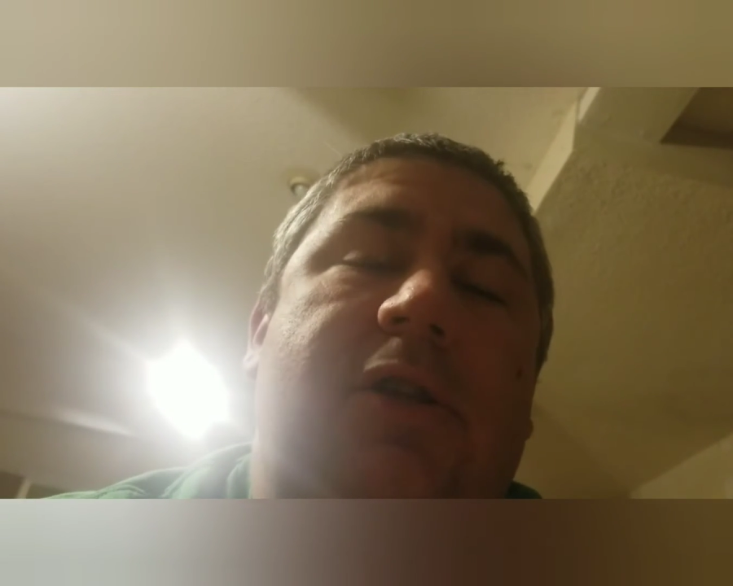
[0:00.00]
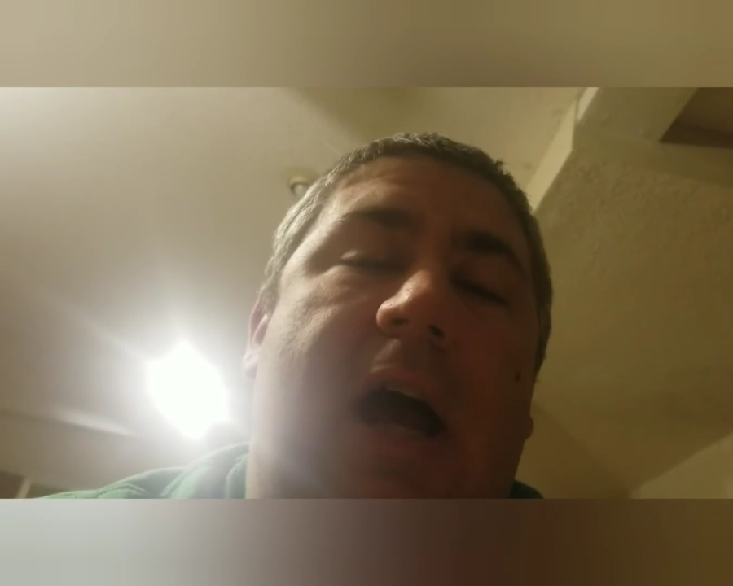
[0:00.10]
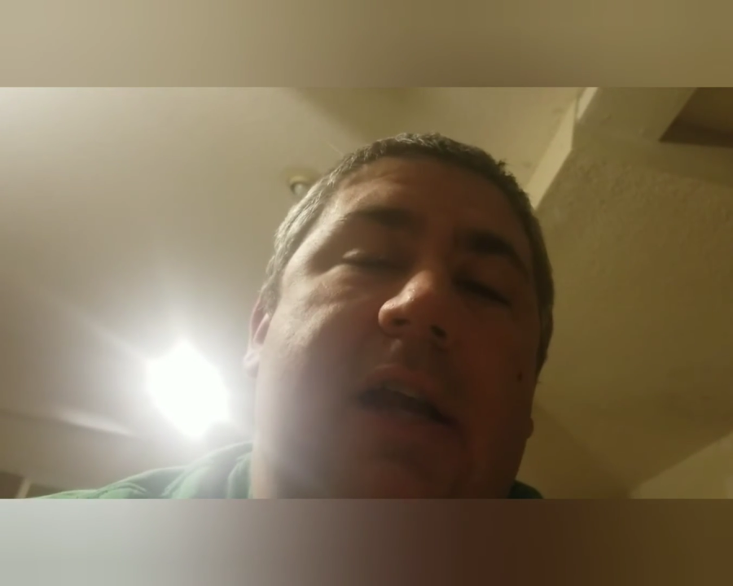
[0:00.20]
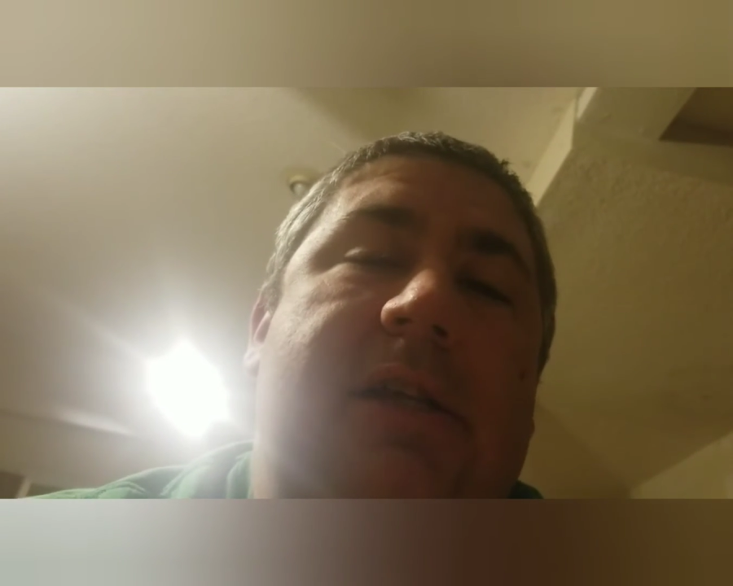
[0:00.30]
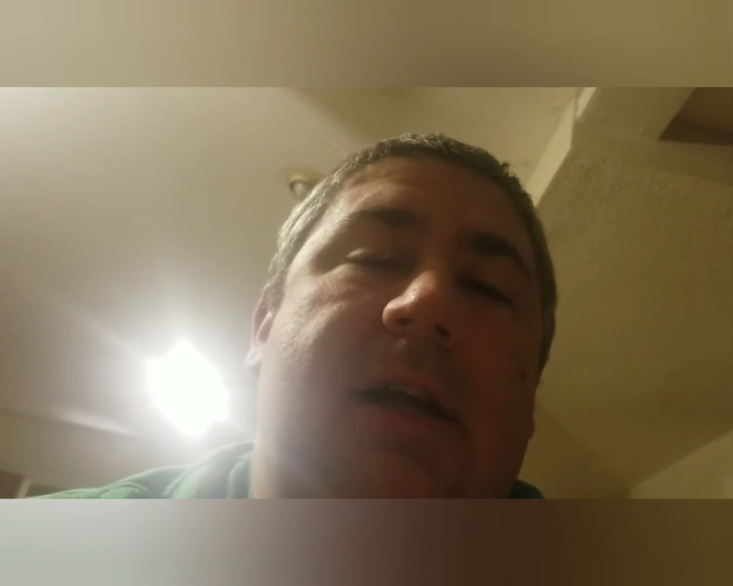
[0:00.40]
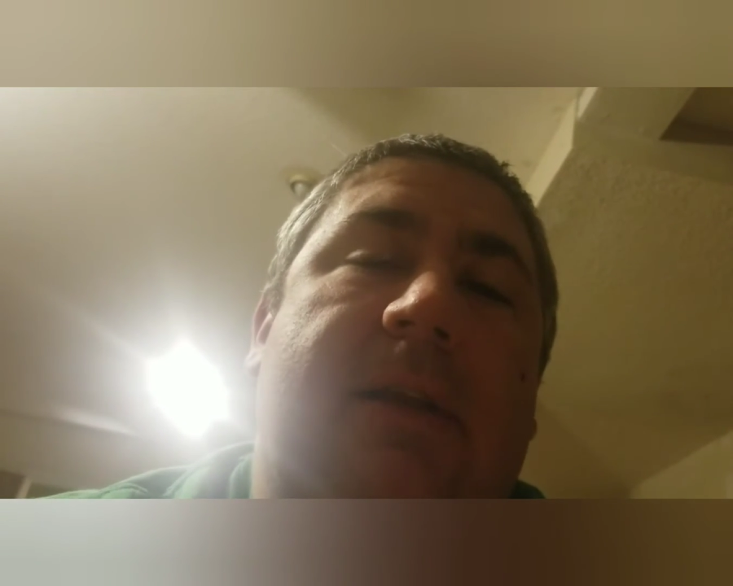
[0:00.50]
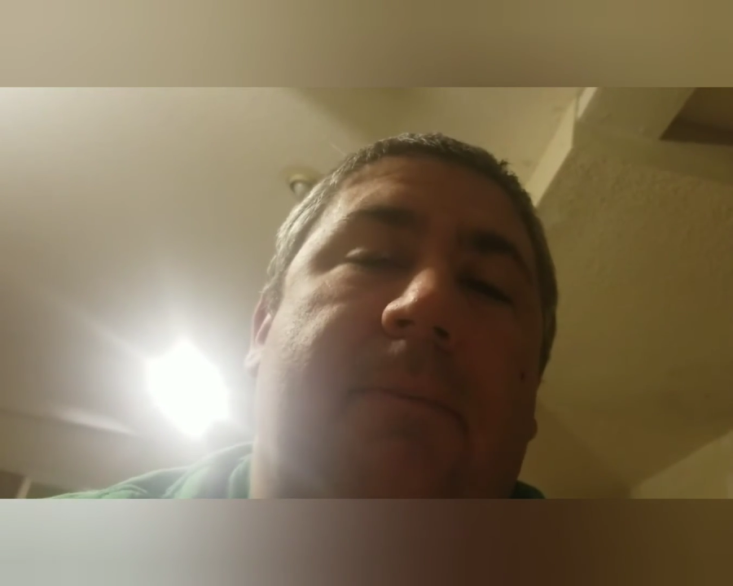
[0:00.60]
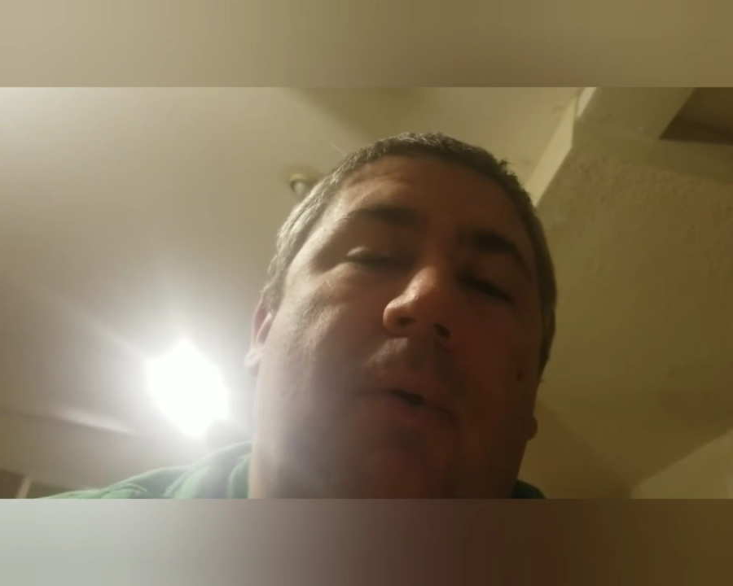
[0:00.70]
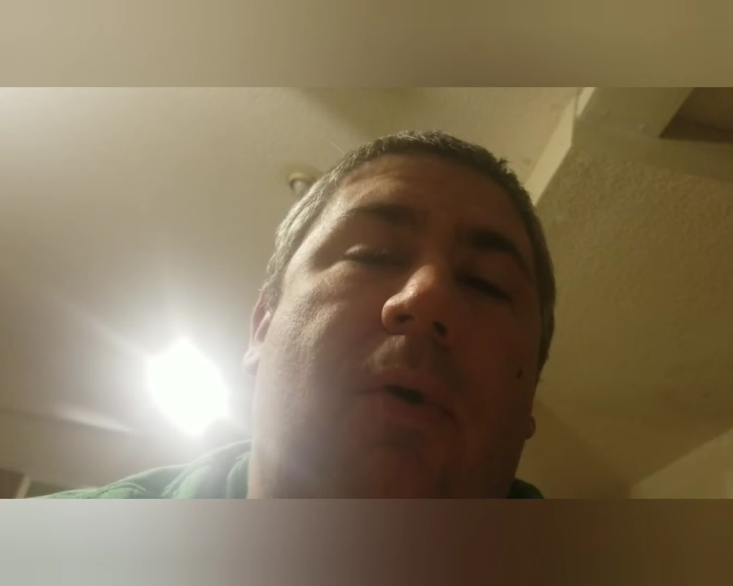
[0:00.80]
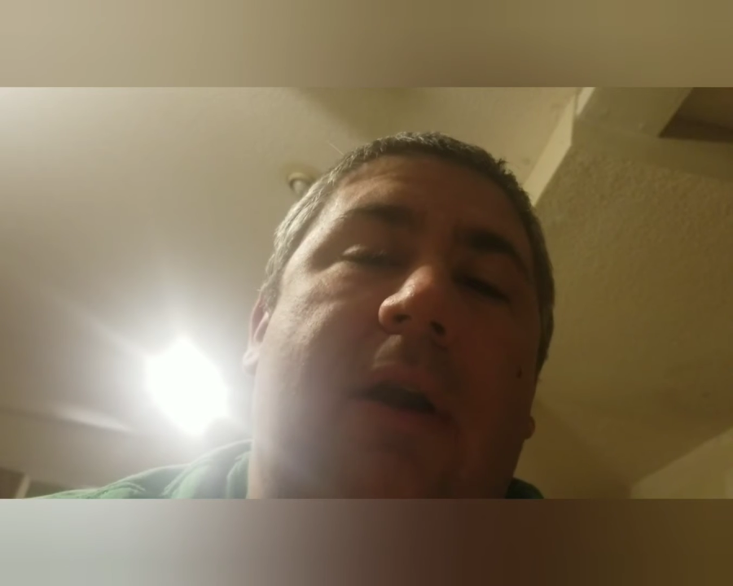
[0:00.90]
I just like to
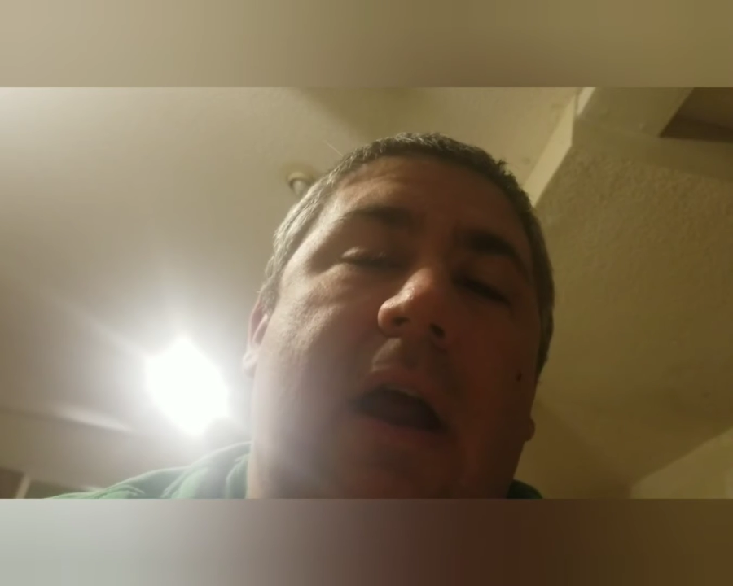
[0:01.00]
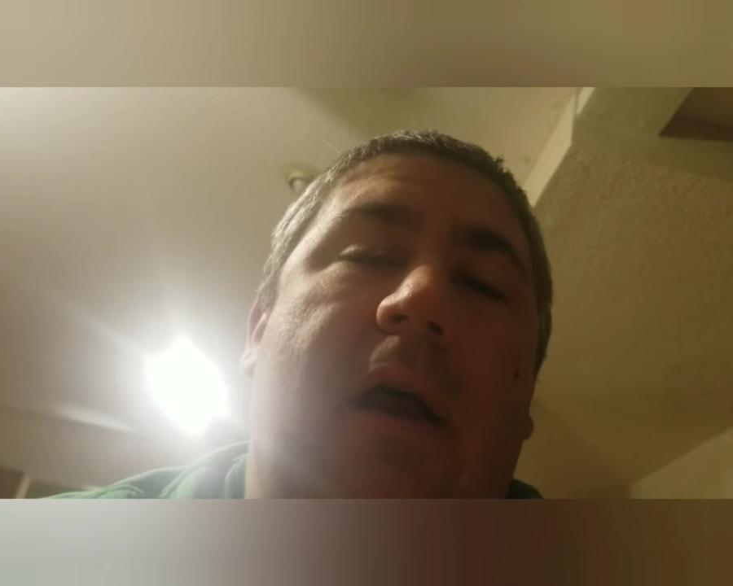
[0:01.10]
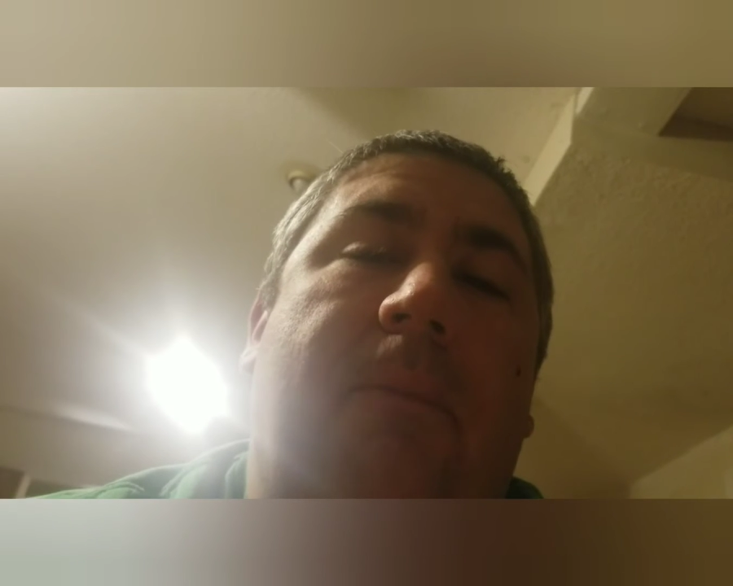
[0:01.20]
pour it down.